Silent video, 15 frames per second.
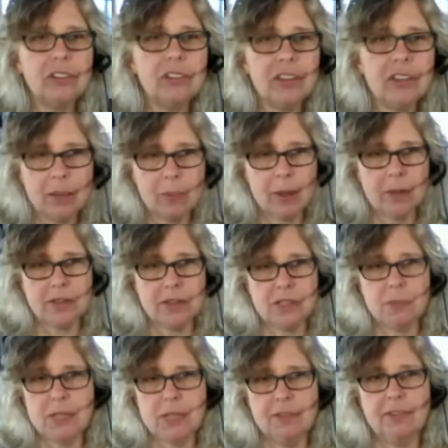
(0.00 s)
to say about the
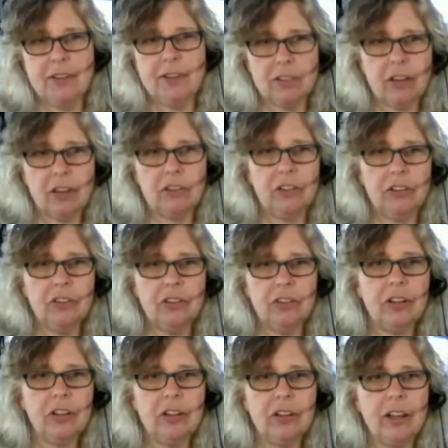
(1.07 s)
specific sessions.
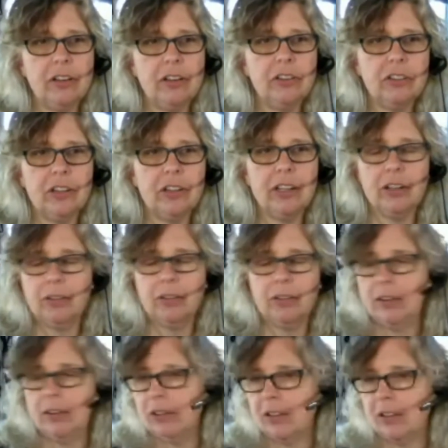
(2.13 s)
There's a nice
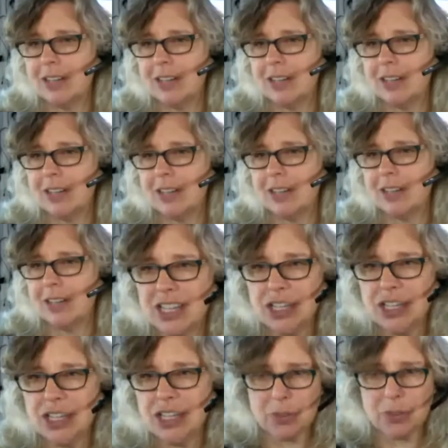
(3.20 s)

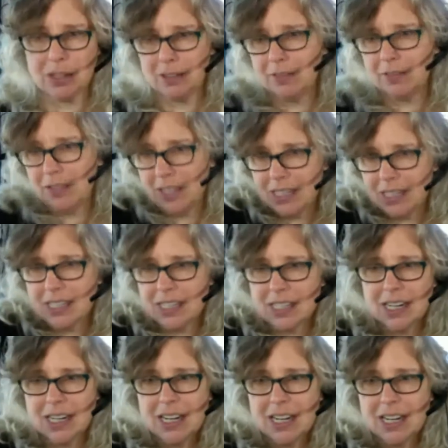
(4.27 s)
description of this.